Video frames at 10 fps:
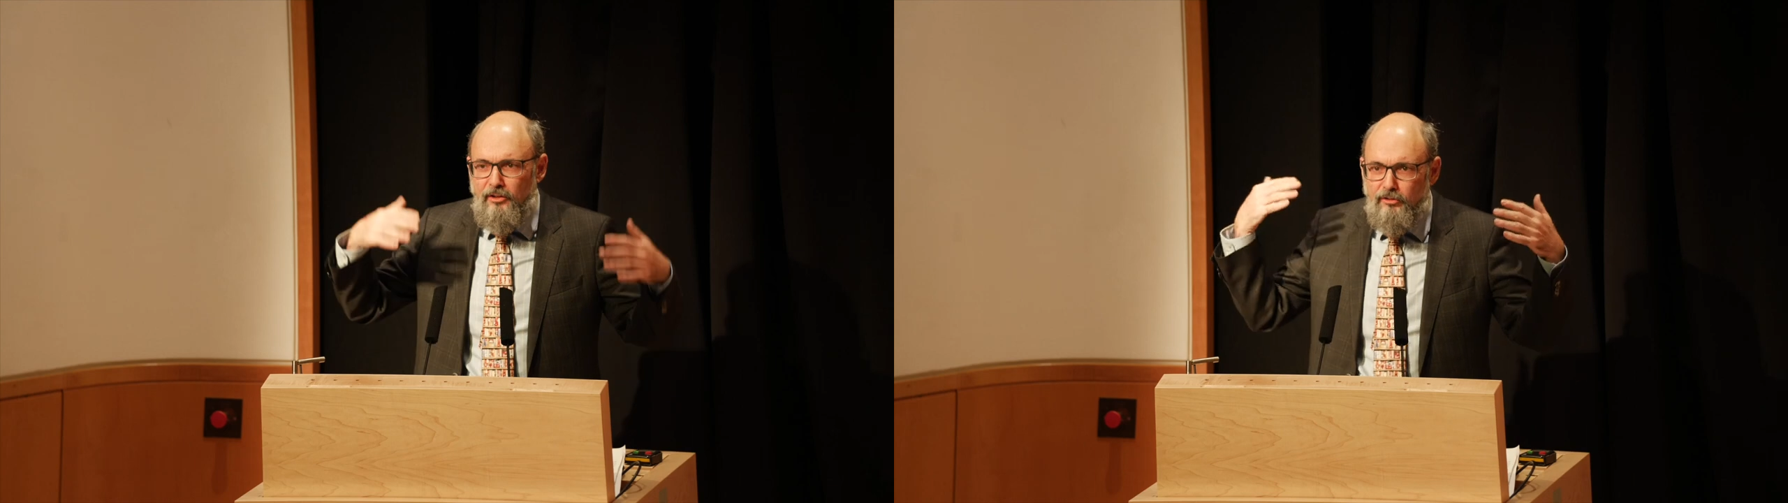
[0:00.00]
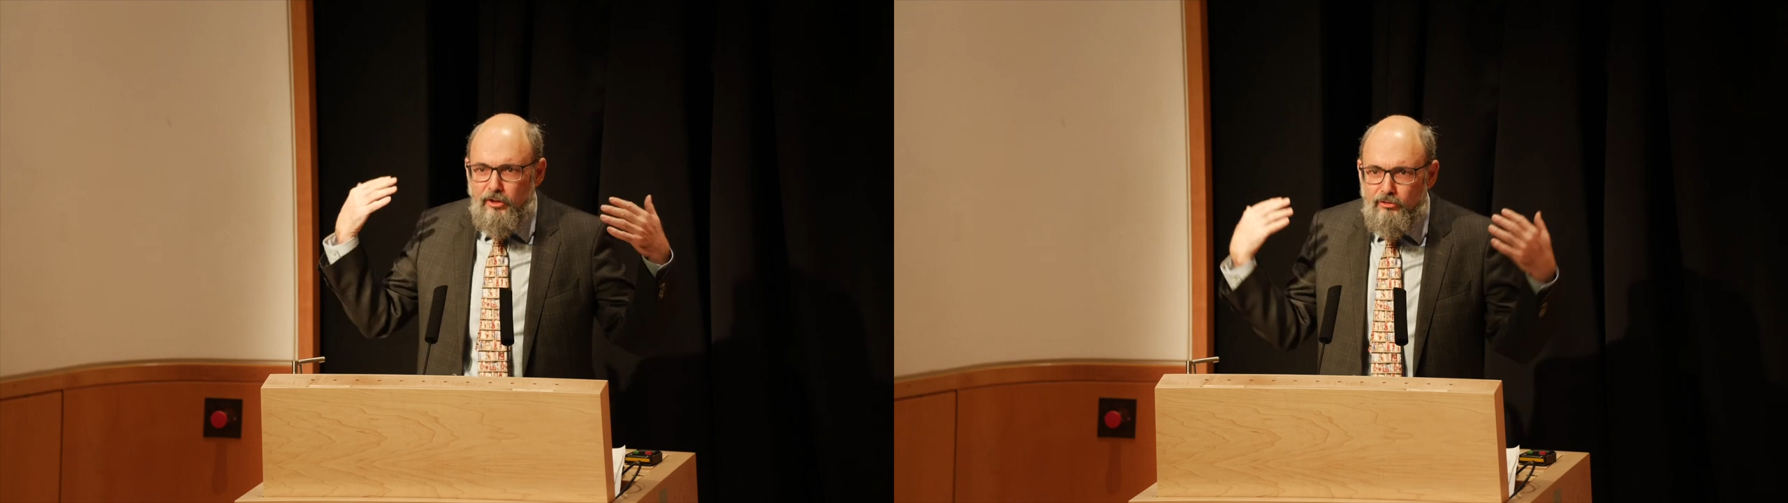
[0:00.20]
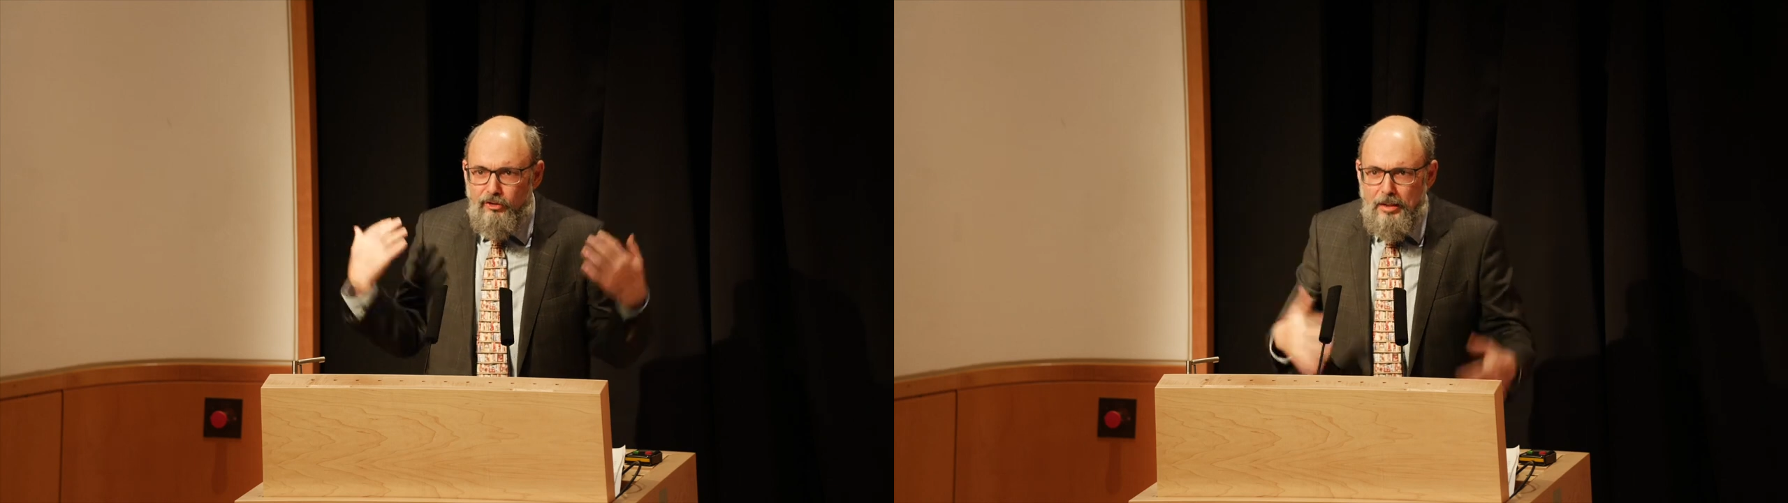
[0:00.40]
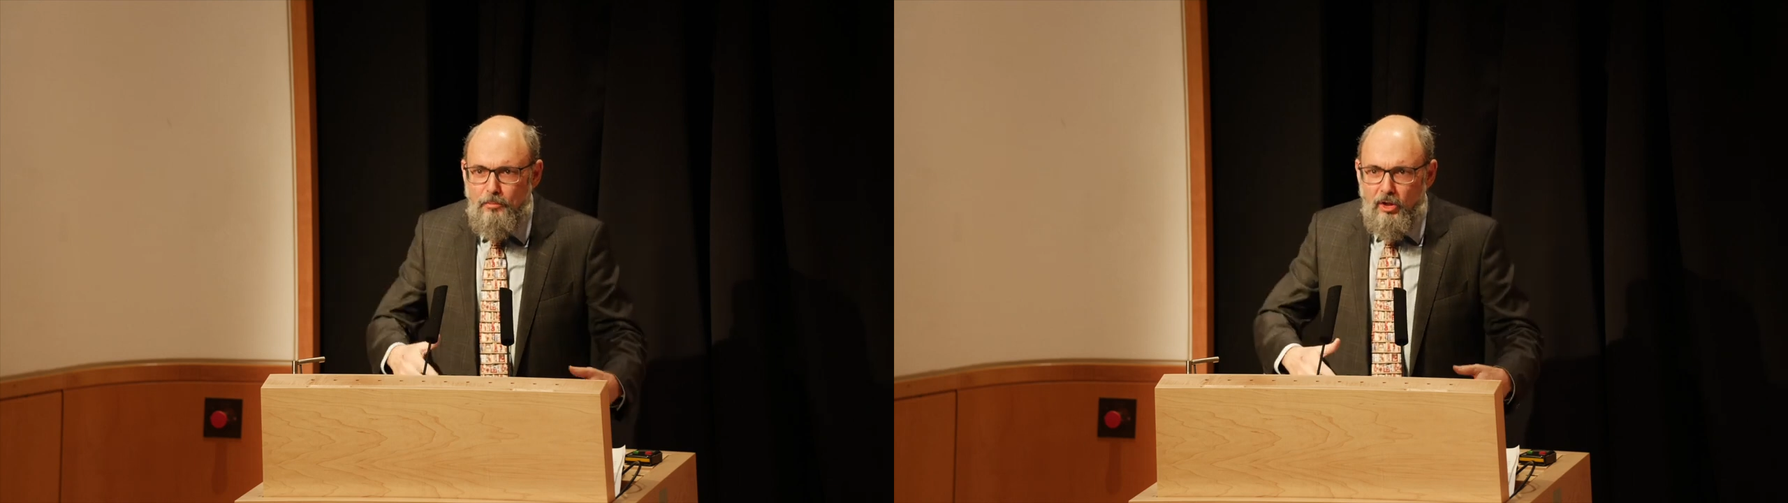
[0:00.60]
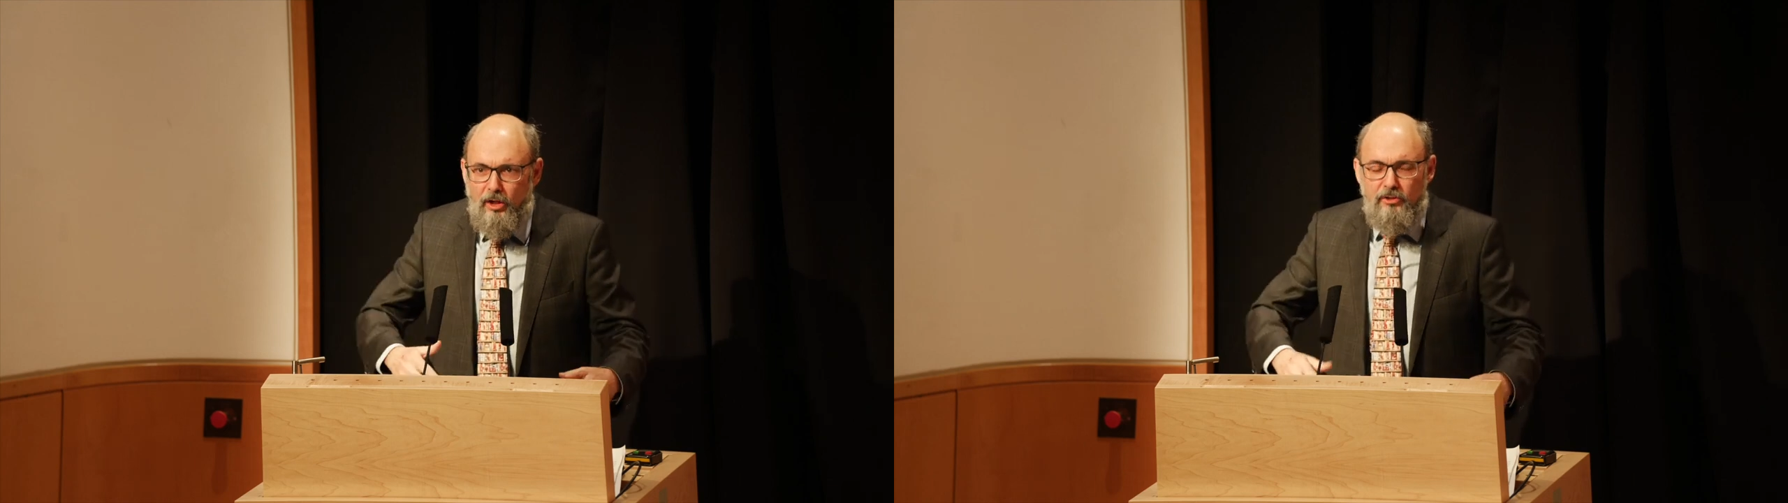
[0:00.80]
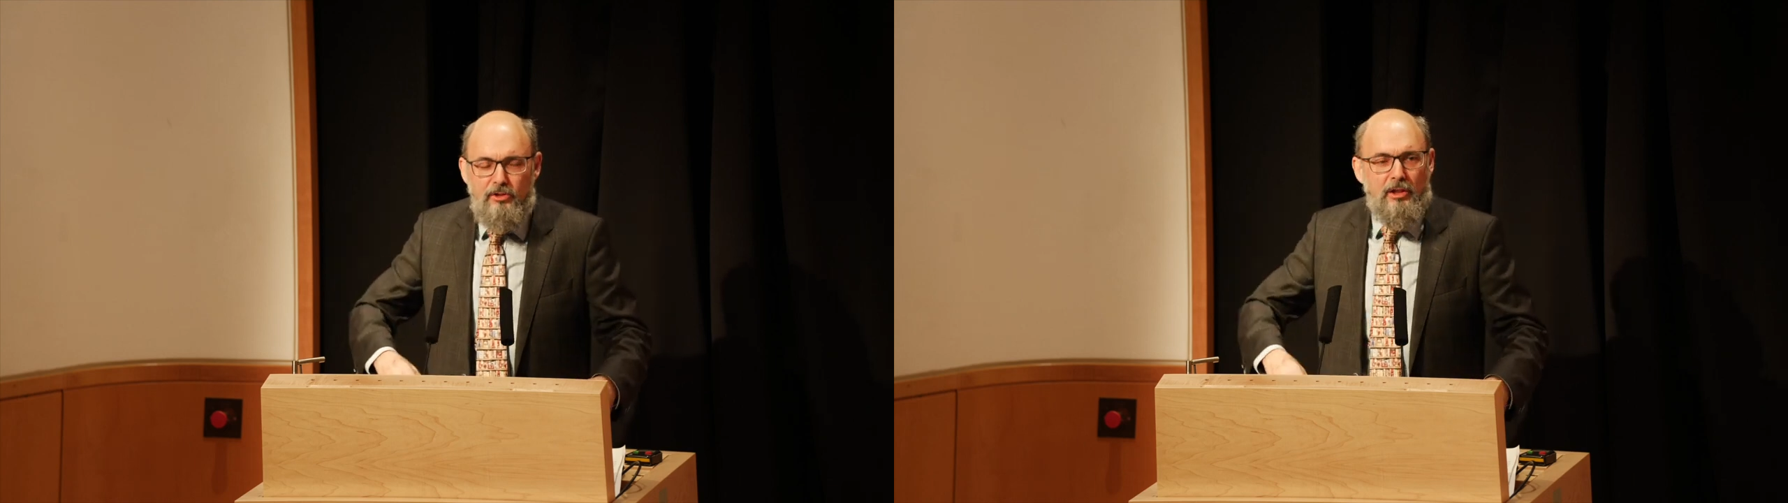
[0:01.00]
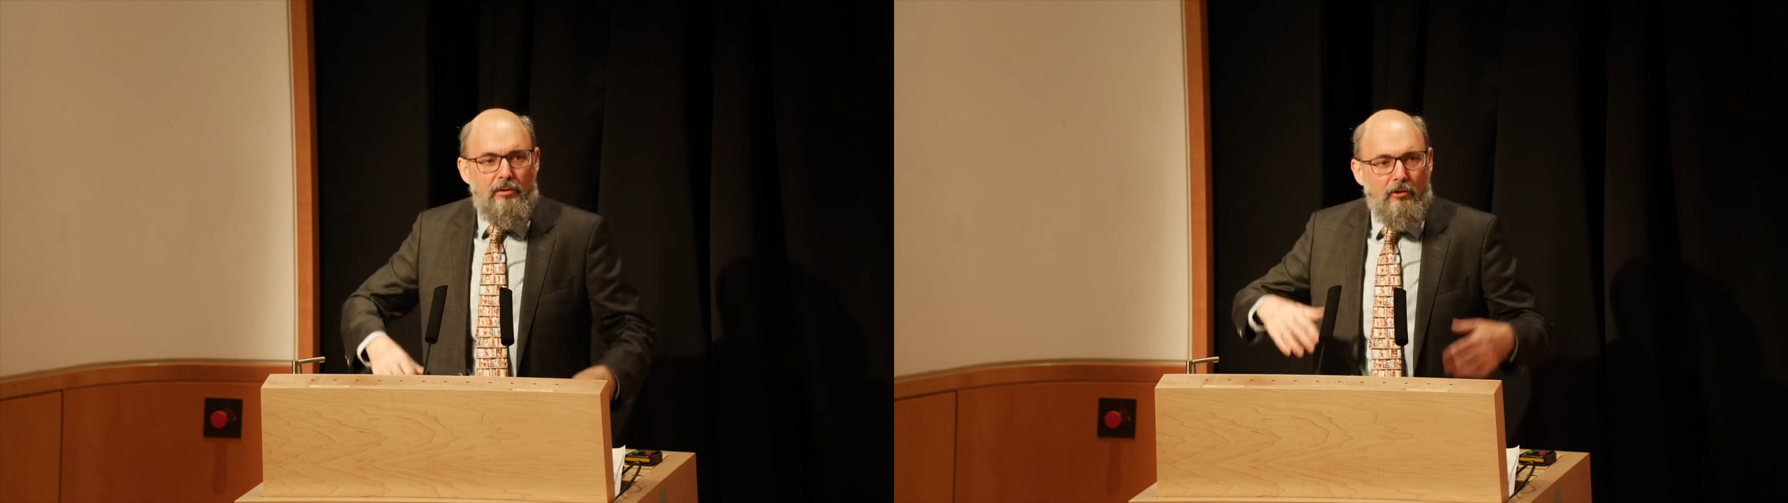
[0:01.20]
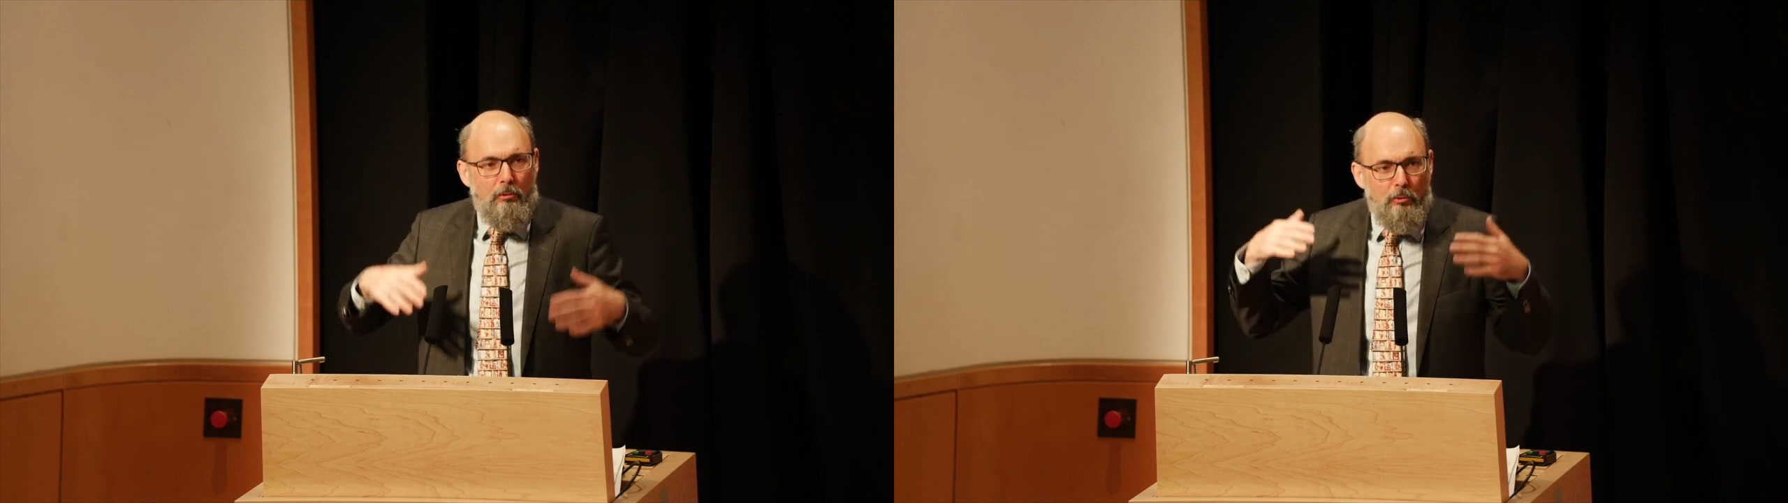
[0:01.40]
It's the same
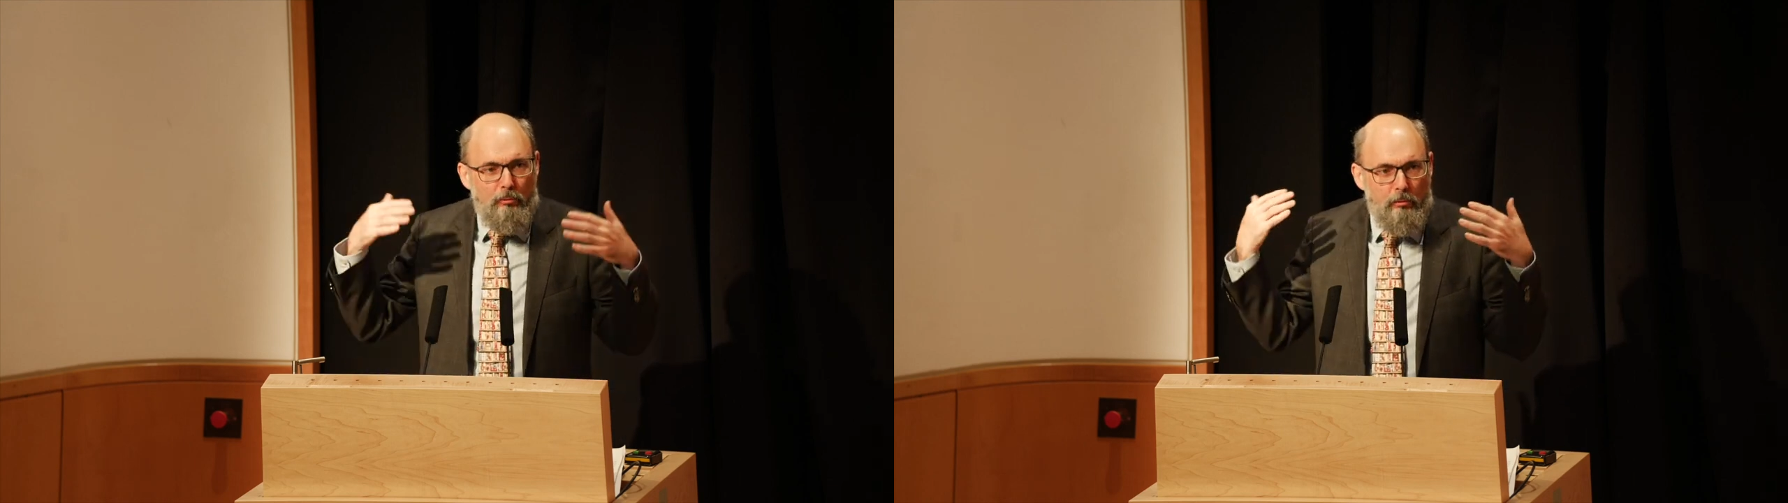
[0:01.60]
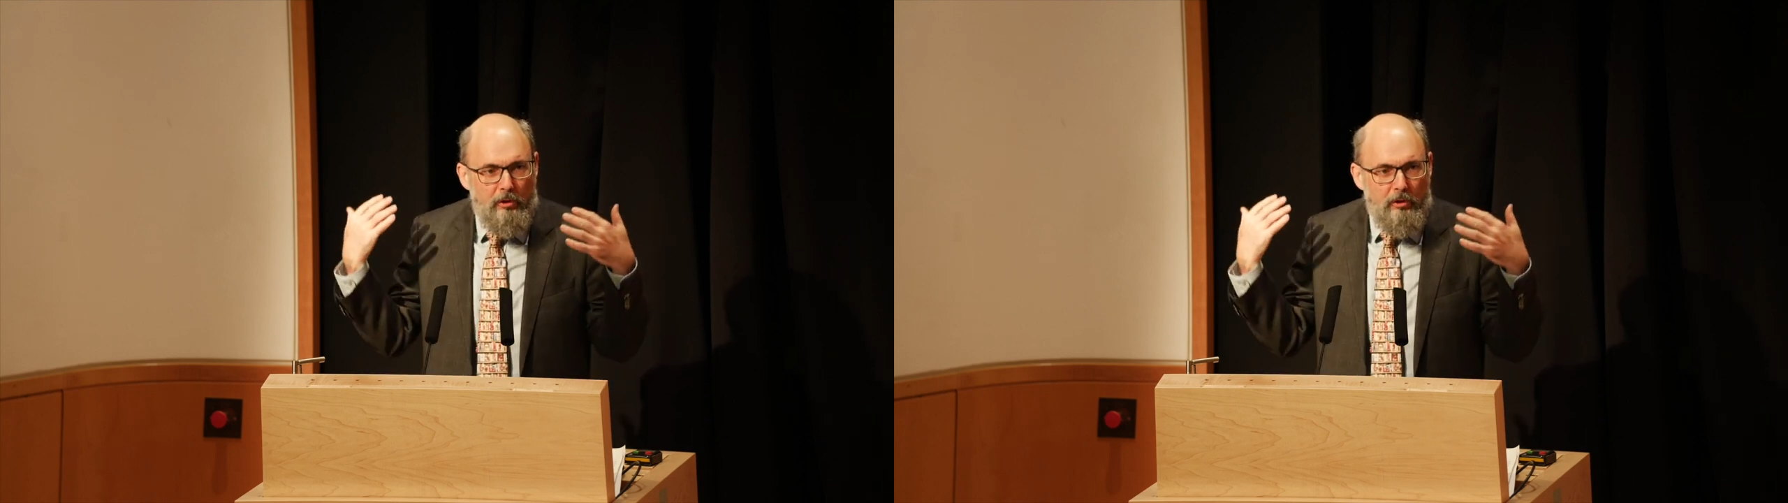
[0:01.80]
content available